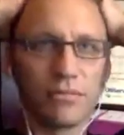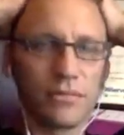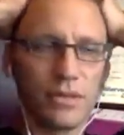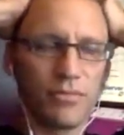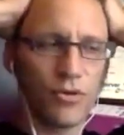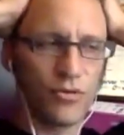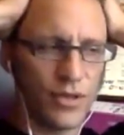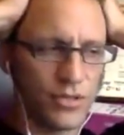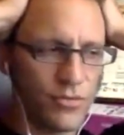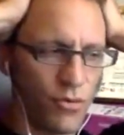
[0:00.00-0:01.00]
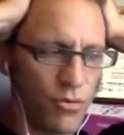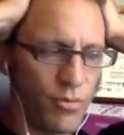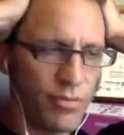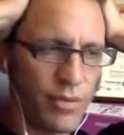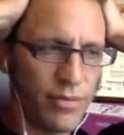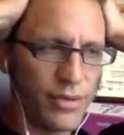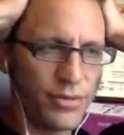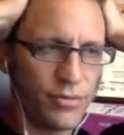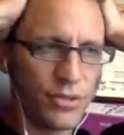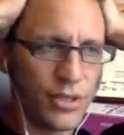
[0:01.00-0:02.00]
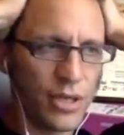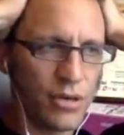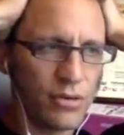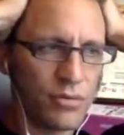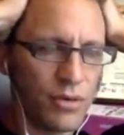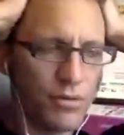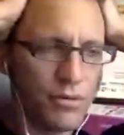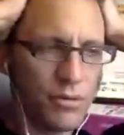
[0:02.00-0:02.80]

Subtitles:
motivation for, but maybe we should get it on the road.